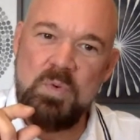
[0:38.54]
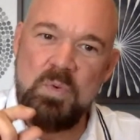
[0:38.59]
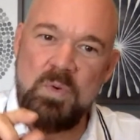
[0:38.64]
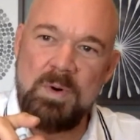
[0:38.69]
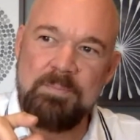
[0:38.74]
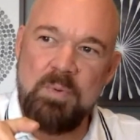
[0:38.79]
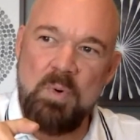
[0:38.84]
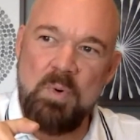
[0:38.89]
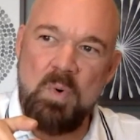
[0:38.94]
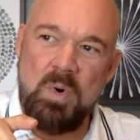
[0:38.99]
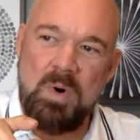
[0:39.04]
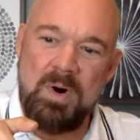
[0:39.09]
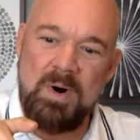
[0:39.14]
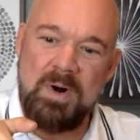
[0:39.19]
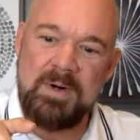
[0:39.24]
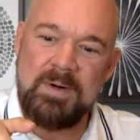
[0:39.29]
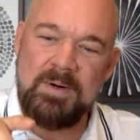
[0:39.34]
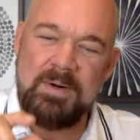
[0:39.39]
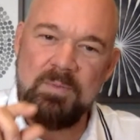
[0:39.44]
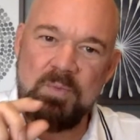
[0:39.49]
you are
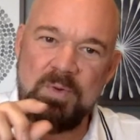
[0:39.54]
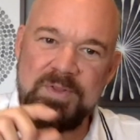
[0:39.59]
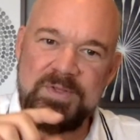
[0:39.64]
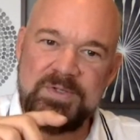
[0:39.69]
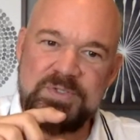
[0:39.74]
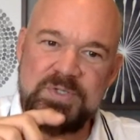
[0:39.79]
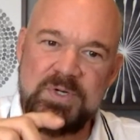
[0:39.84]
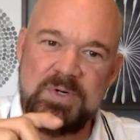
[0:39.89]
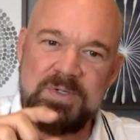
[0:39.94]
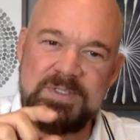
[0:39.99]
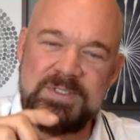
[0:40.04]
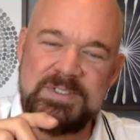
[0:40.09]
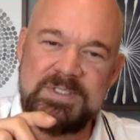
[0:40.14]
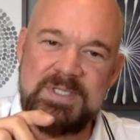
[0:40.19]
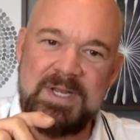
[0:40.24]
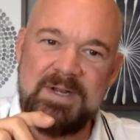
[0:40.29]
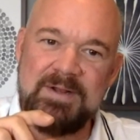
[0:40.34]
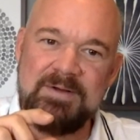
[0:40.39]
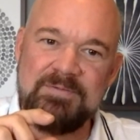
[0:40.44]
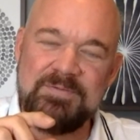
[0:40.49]
born with a certain
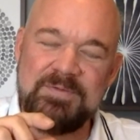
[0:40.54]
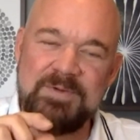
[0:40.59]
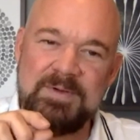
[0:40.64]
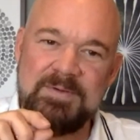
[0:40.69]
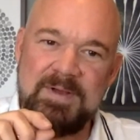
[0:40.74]
set of,